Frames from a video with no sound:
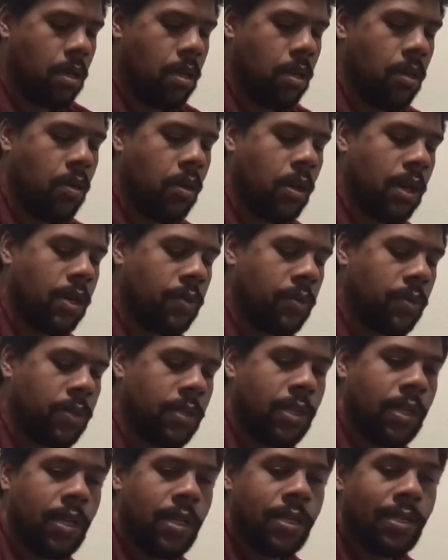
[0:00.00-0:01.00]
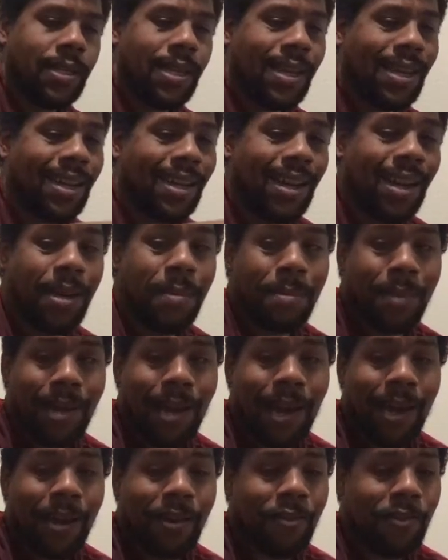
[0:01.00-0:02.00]
You guys will see in a second, I am
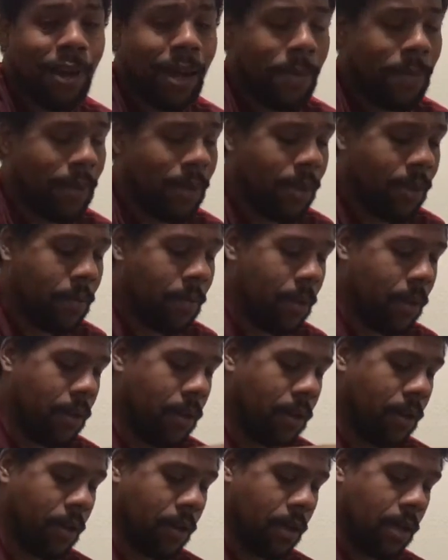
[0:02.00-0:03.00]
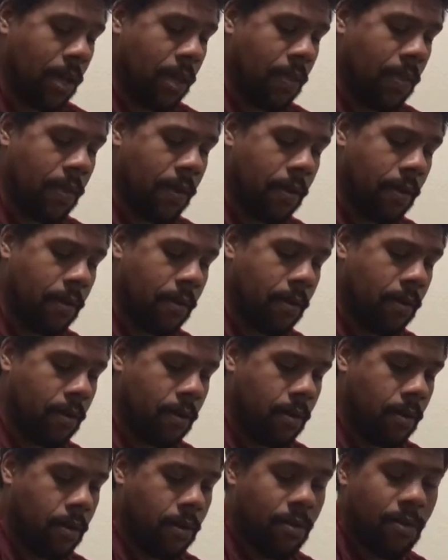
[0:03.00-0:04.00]
not cramming them in there.
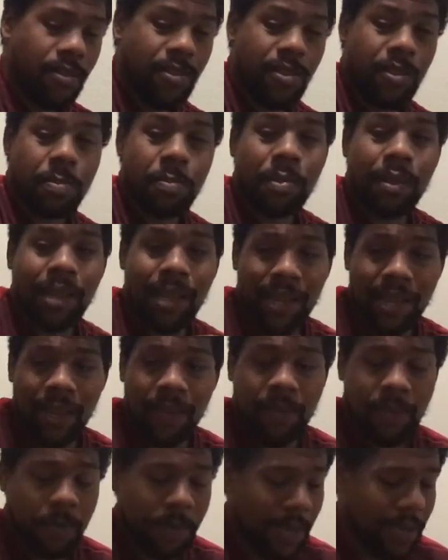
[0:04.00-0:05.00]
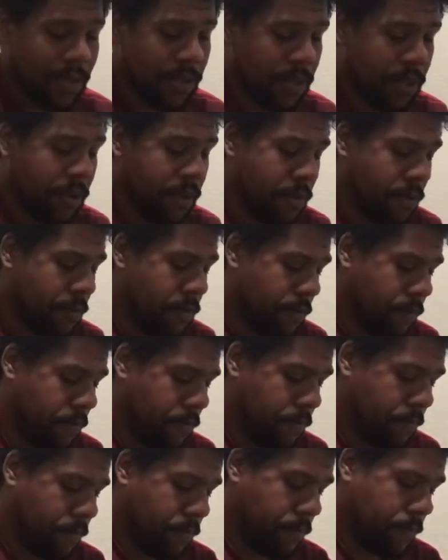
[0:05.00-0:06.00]
There's plenty of space in here.
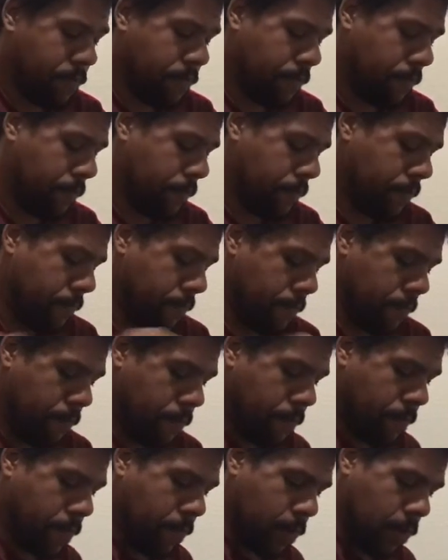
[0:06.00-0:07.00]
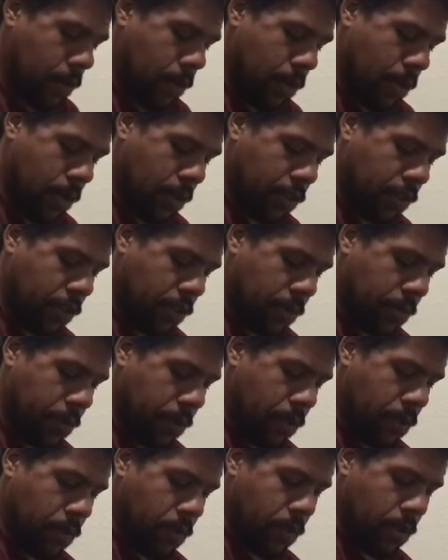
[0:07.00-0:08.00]
Actually, let
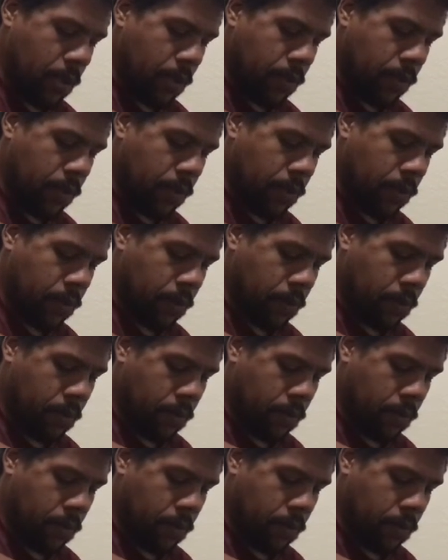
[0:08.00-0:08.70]
me do this.